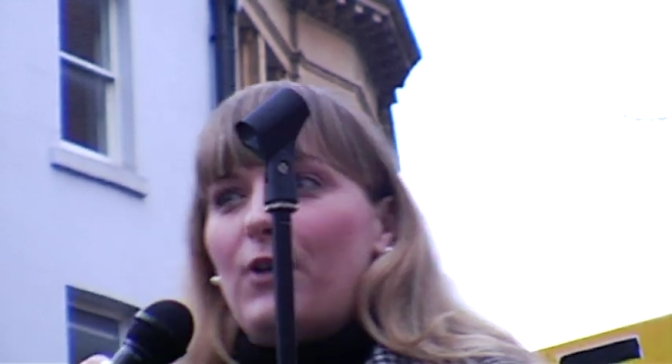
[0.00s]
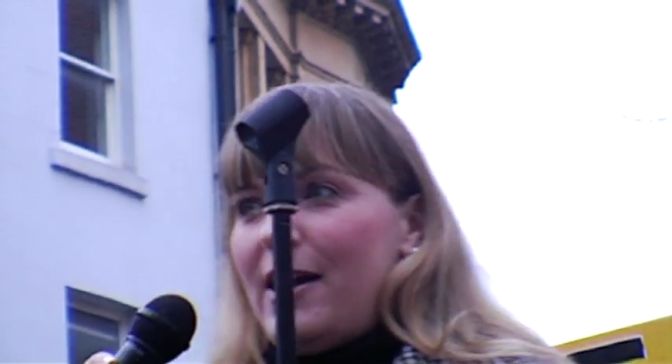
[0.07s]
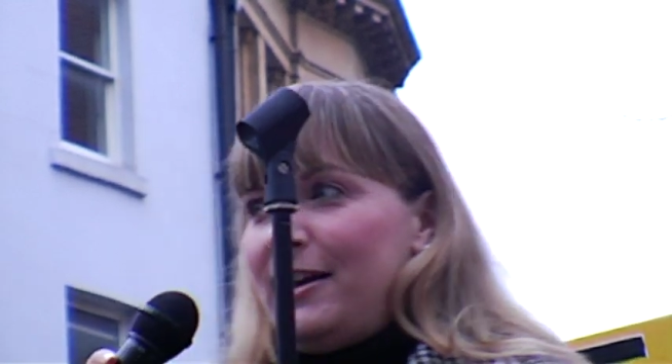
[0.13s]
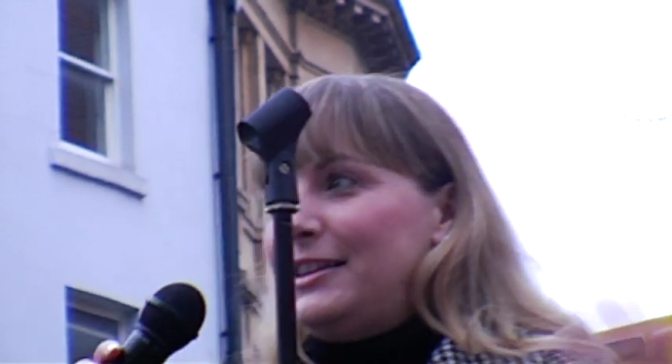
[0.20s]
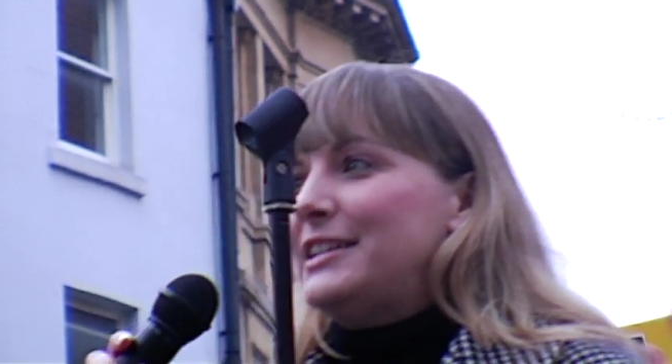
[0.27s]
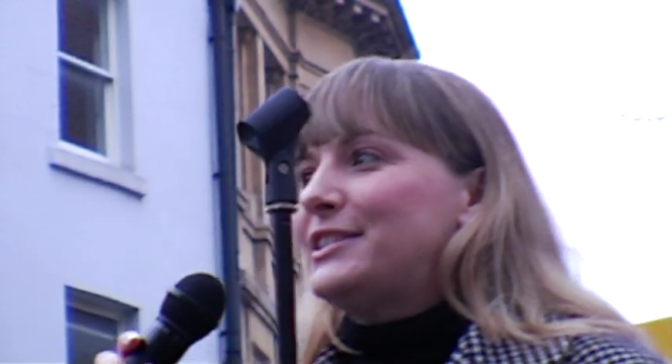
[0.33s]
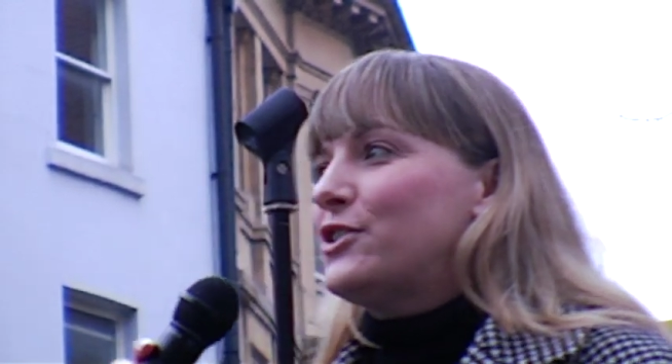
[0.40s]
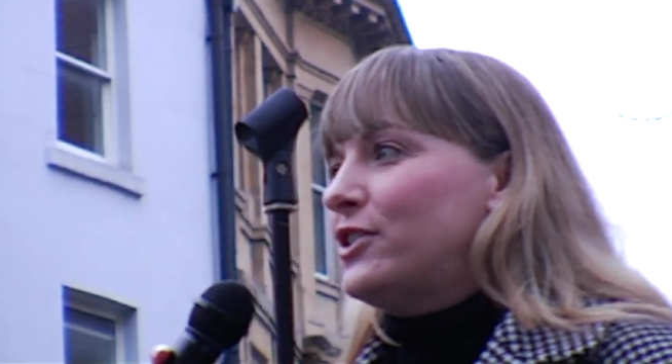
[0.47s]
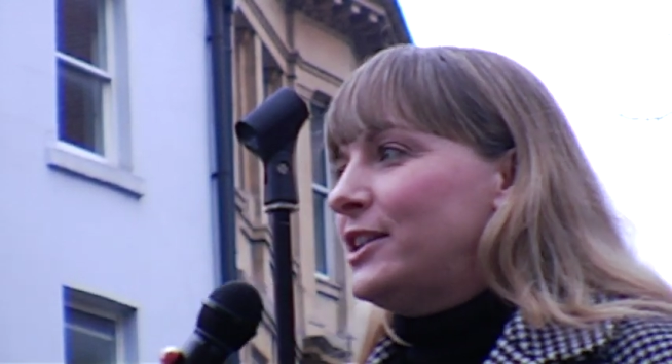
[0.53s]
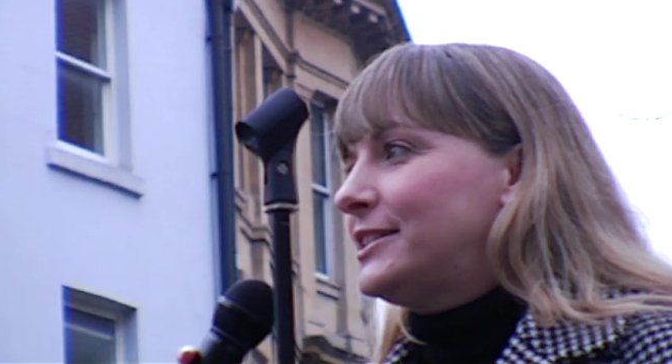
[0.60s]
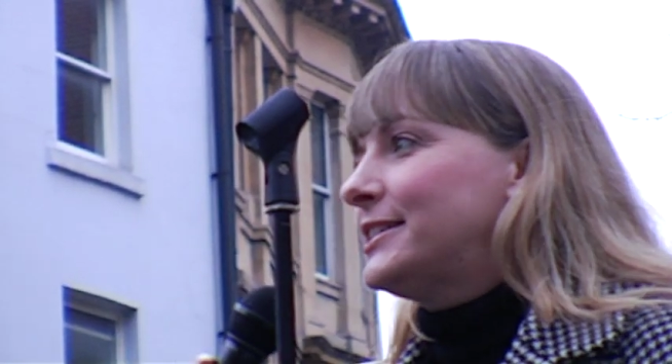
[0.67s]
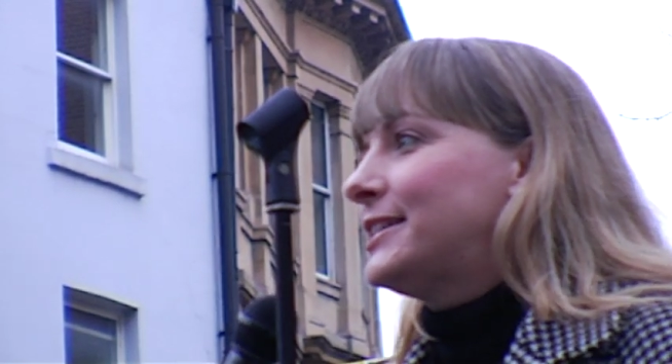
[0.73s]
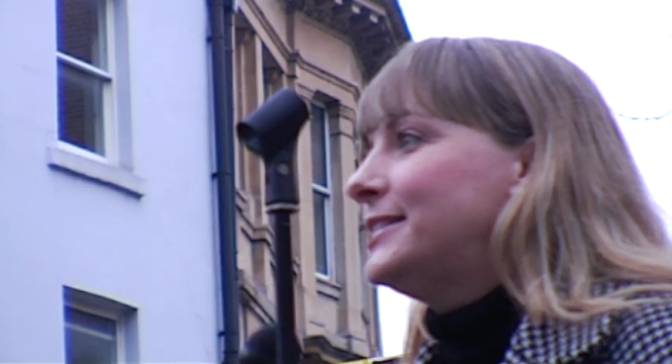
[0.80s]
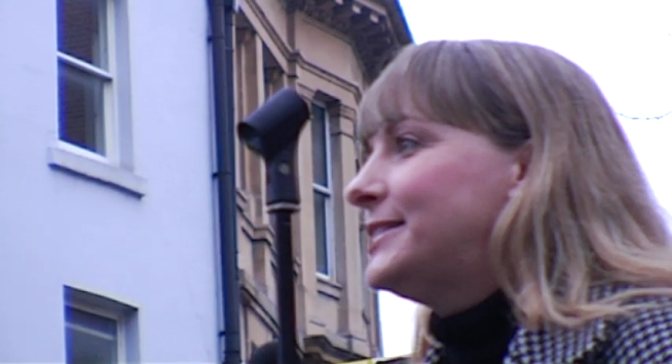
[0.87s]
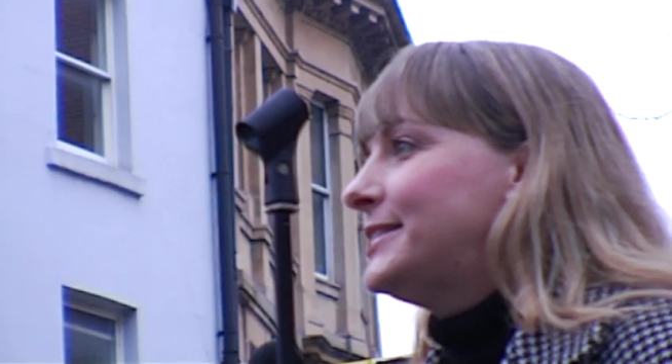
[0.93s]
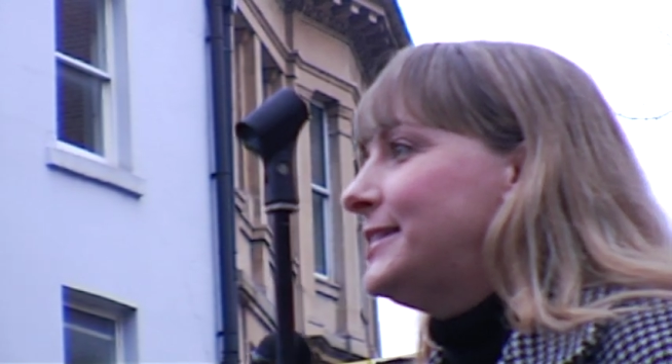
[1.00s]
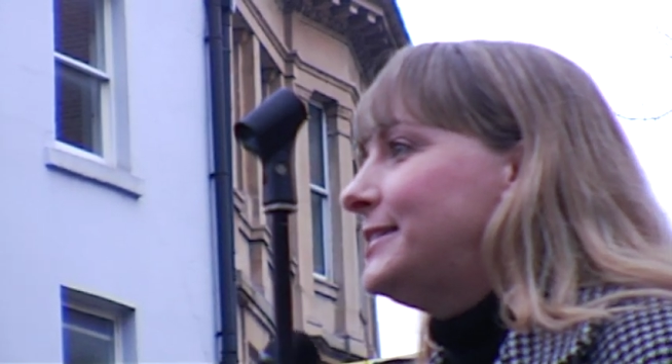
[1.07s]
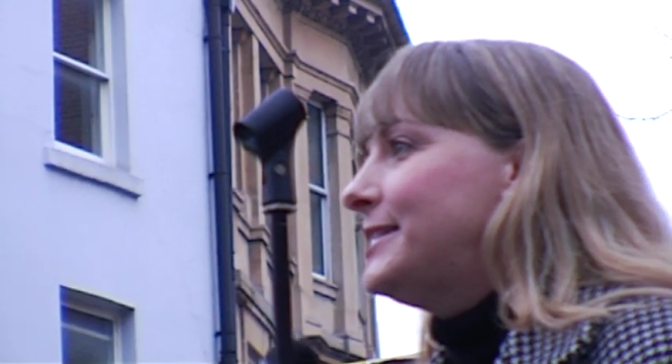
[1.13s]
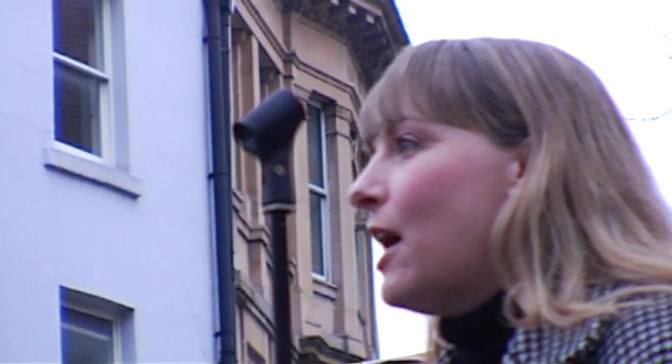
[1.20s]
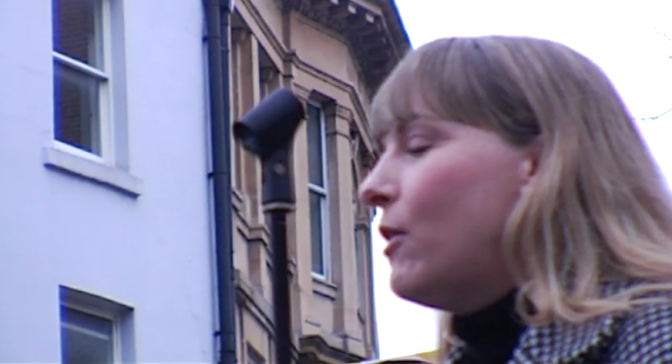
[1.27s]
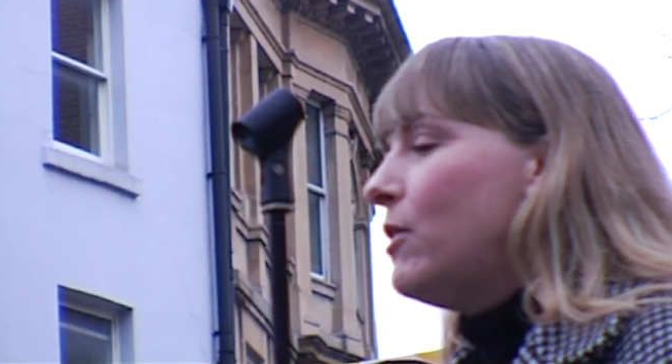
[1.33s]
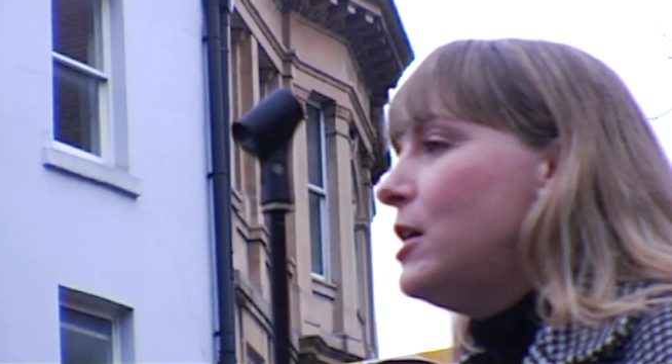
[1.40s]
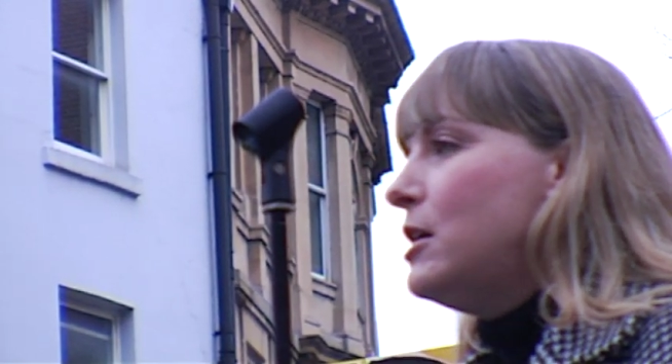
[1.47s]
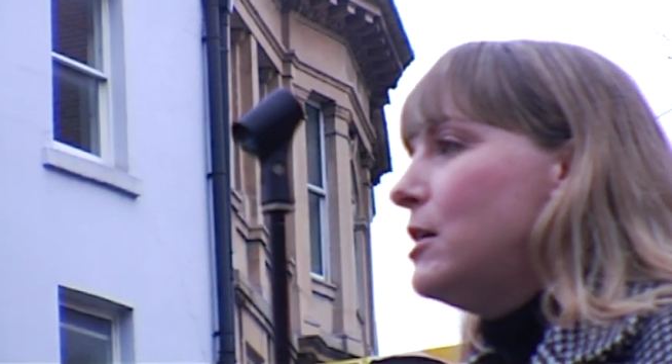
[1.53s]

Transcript: finally starting to concede now.